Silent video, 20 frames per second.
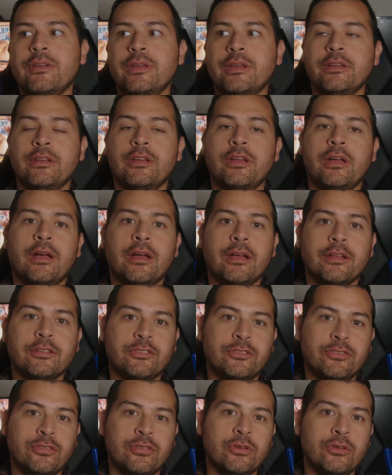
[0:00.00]
it
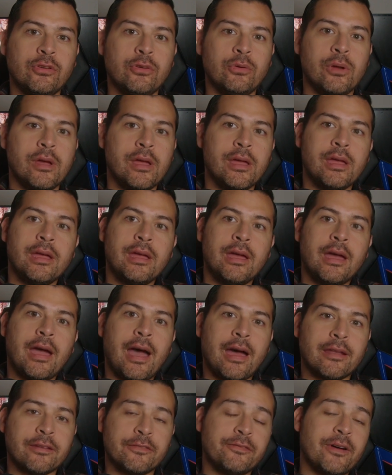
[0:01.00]
2
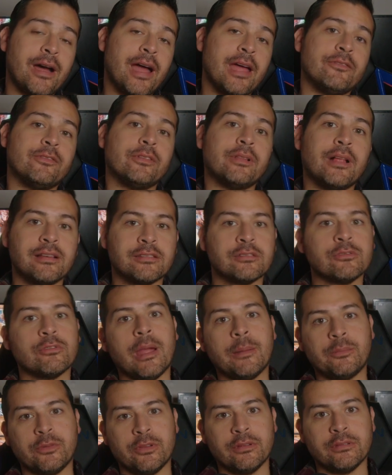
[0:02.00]
out of 5
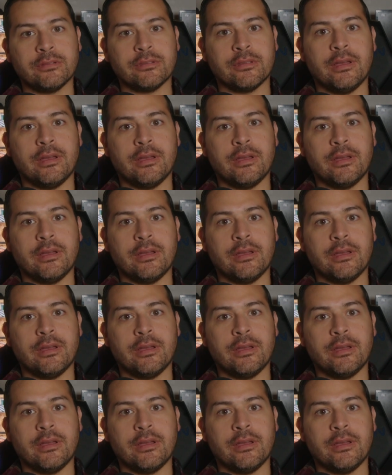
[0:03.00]
Velociraptors.